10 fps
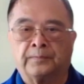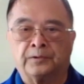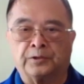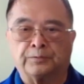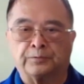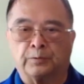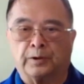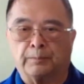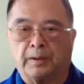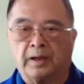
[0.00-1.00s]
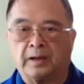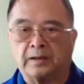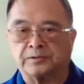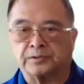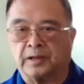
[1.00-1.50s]
Shift your weight back
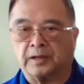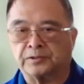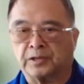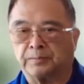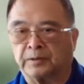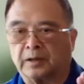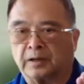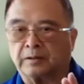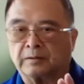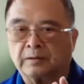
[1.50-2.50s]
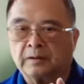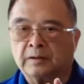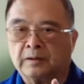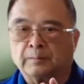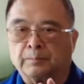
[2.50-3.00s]
as the hands come together.
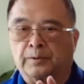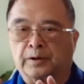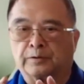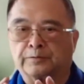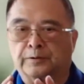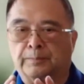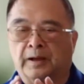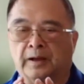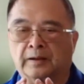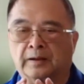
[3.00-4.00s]
Bring your foot back.